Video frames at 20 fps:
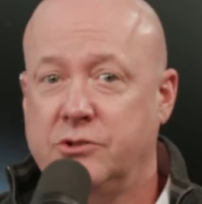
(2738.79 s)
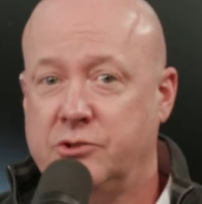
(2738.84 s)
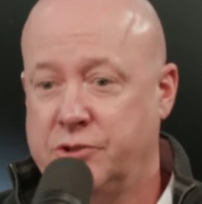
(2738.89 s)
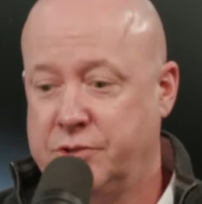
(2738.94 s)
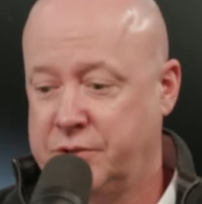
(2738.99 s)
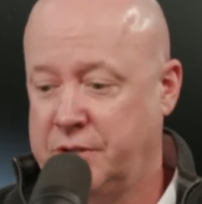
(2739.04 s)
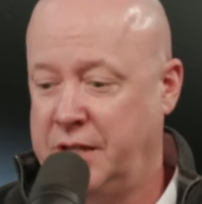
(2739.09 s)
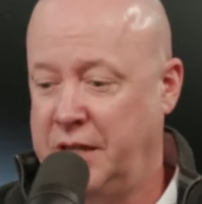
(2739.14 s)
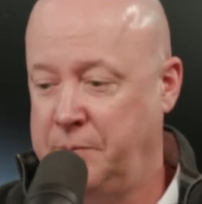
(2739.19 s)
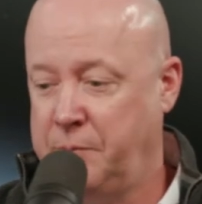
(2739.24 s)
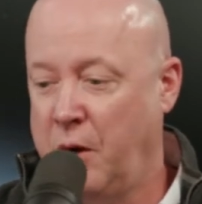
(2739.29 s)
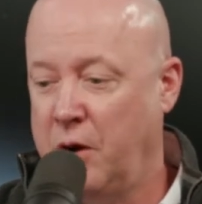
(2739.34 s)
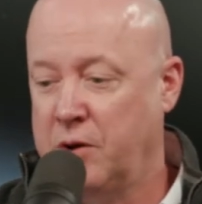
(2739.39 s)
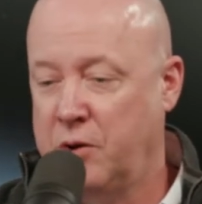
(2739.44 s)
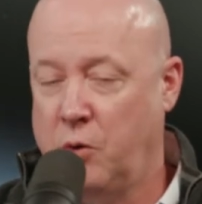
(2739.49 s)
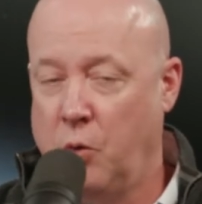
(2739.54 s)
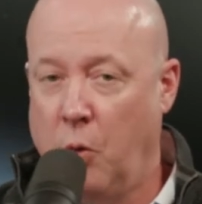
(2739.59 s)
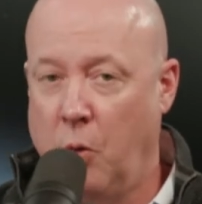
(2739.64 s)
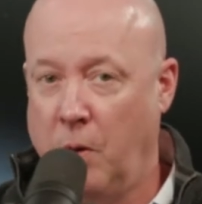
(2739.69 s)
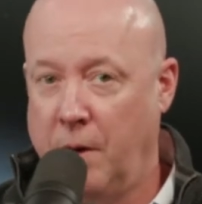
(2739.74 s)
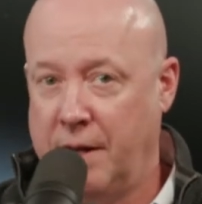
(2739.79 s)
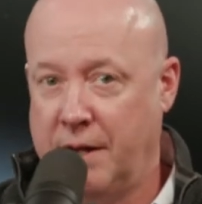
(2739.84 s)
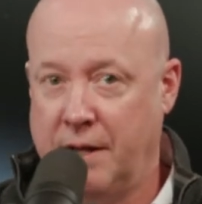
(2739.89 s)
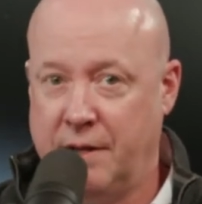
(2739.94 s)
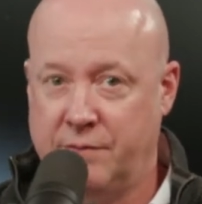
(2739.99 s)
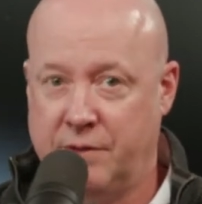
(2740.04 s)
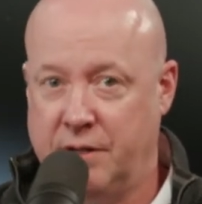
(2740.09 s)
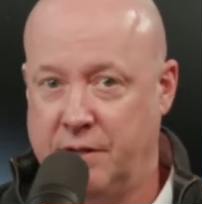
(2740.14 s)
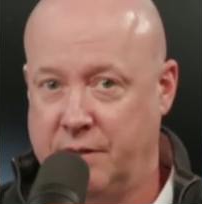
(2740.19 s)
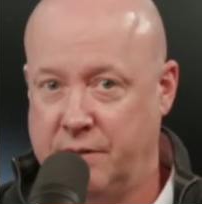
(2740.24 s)
just keep on going
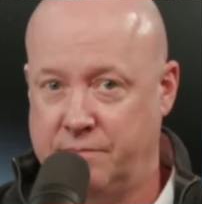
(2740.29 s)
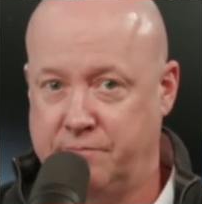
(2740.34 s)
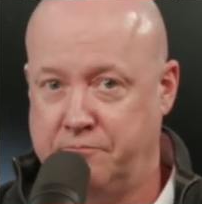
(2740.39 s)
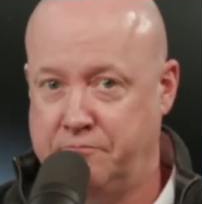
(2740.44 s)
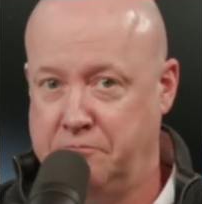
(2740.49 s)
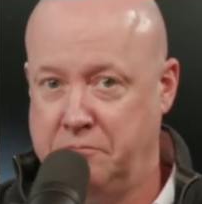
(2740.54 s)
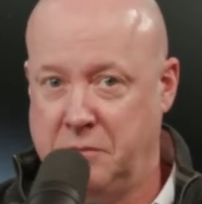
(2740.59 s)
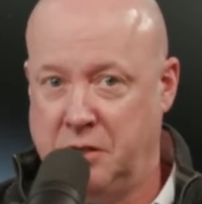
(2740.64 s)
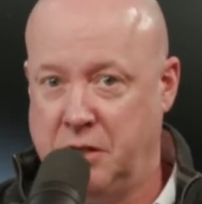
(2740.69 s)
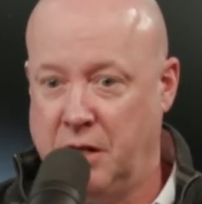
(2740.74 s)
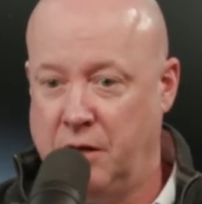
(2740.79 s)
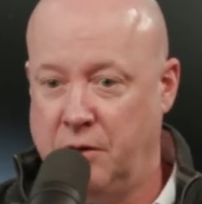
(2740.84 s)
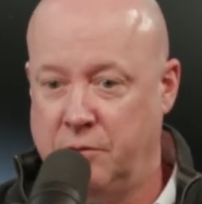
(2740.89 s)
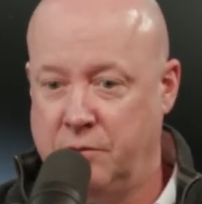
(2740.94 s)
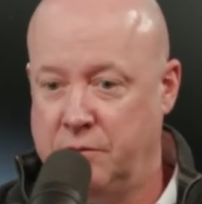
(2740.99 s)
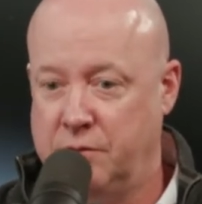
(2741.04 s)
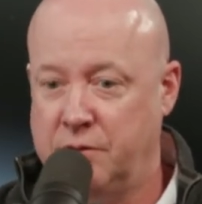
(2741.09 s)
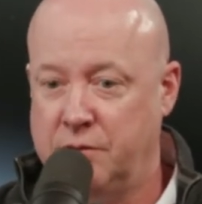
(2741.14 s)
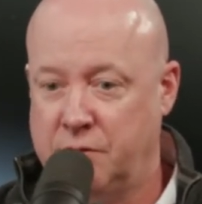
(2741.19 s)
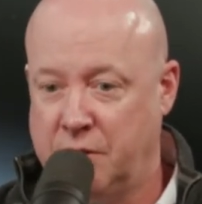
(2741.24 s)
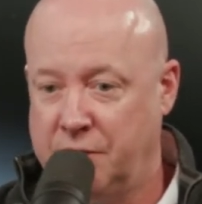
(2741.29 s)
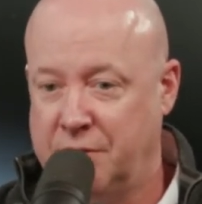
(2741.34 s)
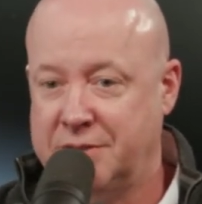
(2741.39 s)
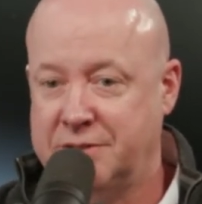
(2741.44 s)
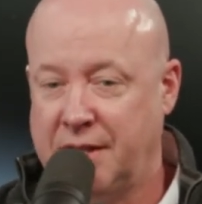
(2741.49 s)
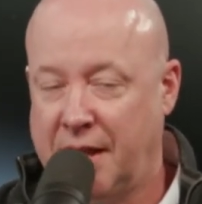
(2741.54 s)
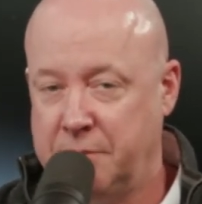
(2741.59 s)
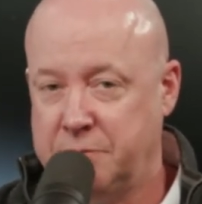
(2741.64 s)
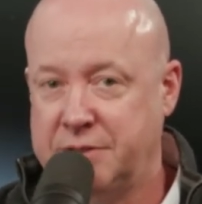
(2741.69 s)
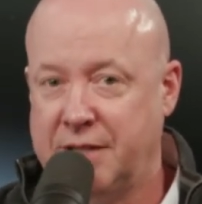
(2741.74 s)
at the you know the, the
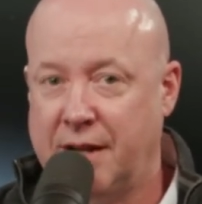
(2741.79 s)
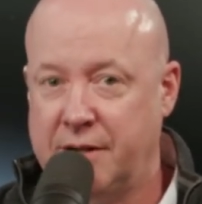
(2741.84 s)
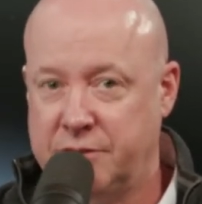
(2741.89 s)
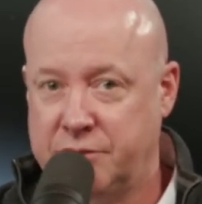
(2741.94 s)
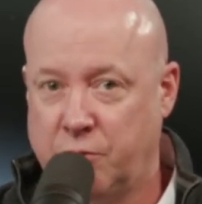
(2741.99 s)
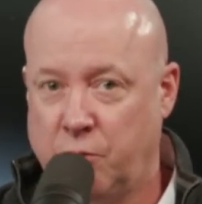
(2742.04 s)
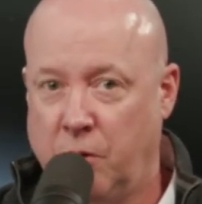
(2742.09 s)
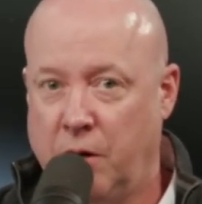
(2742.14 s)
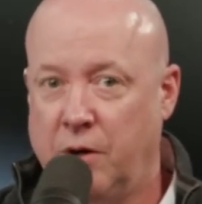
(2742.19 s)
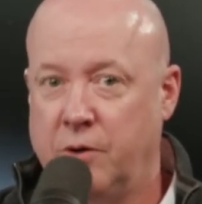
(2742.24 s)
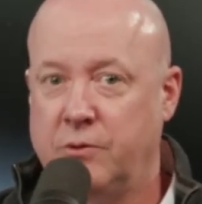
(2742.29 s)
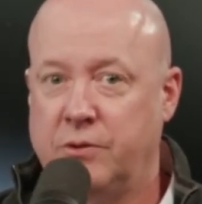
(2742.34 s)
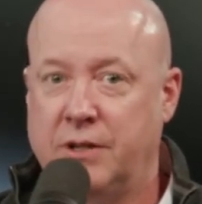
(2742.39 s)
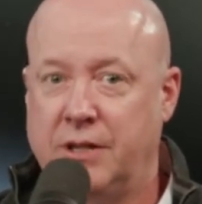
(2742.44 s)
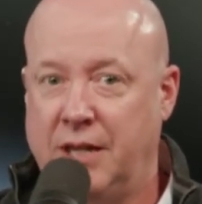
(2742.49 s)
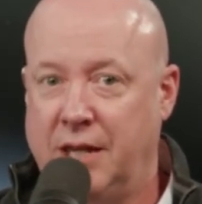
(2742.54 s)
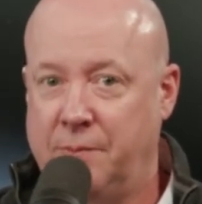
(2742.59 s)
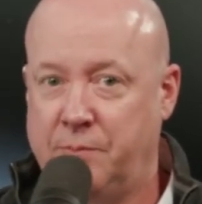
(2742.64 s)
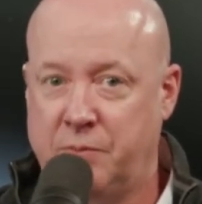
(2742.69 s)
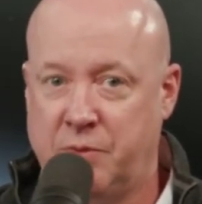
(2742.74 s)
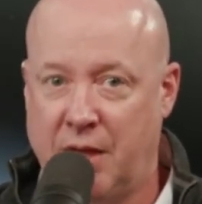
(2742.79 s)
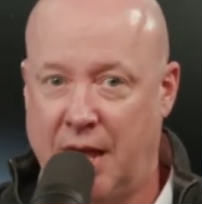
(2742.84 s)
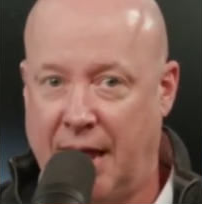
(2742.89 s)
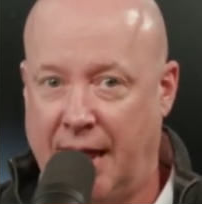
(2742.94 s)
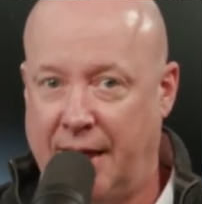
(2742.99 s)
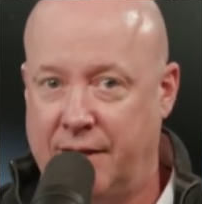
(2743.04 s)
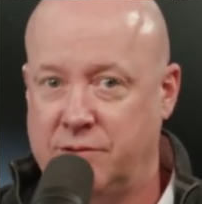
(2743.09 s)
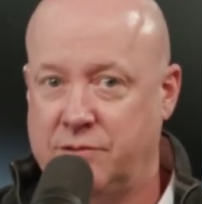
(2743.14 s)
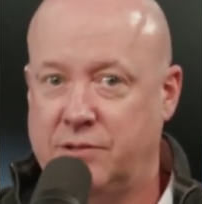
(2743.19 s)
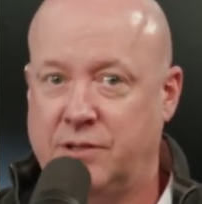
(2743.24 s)
same status quo, keep
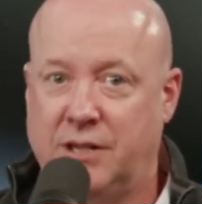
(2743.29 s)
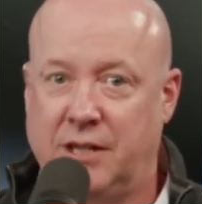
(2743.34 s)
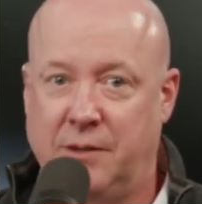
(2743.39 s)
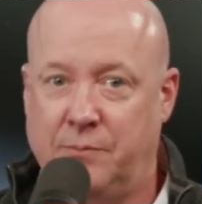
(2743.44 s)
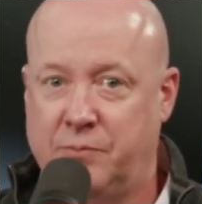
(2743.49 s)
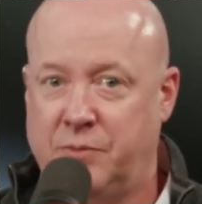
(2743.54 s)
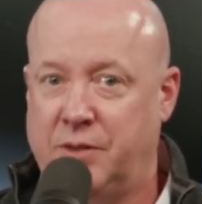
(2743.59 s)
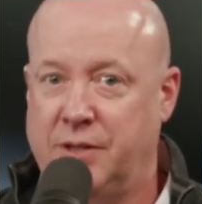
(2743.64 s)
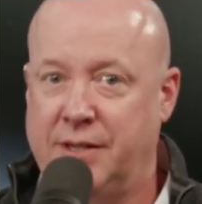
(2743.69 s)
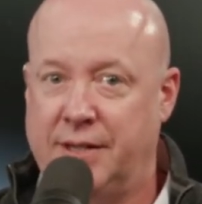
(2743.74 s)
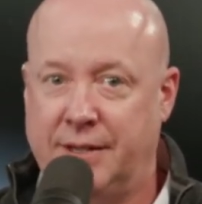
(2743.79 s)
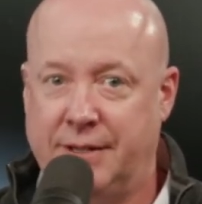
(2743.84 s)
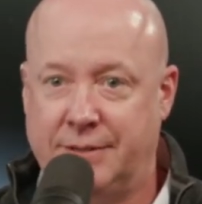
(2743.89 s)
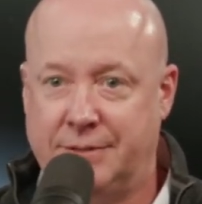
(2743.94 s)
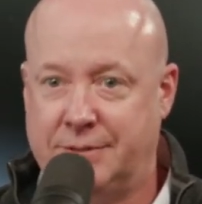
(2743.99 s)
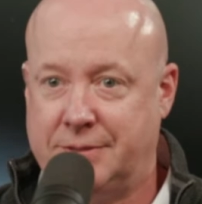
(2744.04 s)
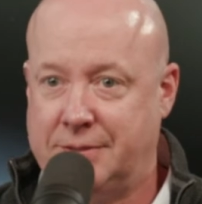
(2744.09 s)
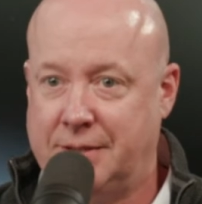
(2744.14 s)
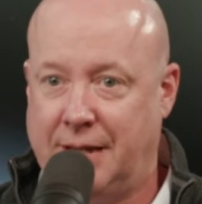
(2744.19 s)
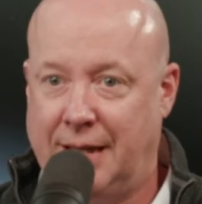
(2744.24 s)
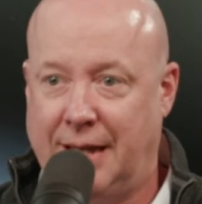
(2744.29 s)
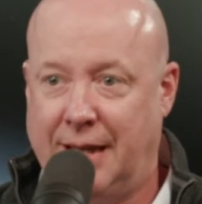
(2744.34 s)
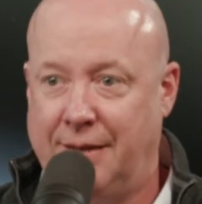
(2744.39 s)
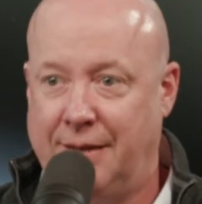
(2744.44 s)
that, keep things